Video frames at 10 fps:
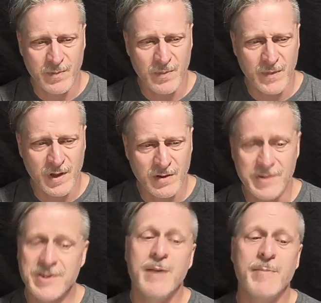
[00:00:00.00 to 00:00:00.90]
The
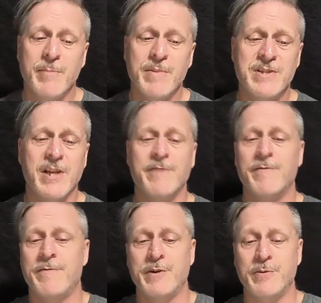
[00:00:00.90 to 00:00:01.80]
same can be said of the
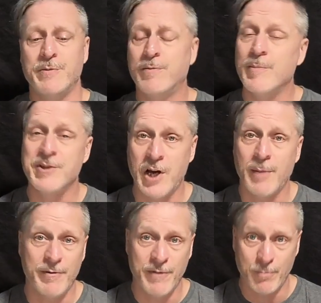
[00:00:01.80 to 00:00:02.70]
view from the top
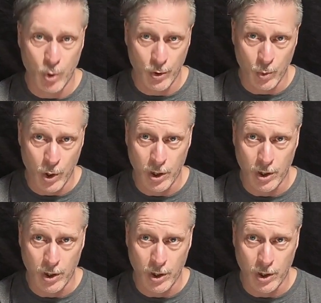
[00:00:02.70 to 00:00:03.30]
of the border wall,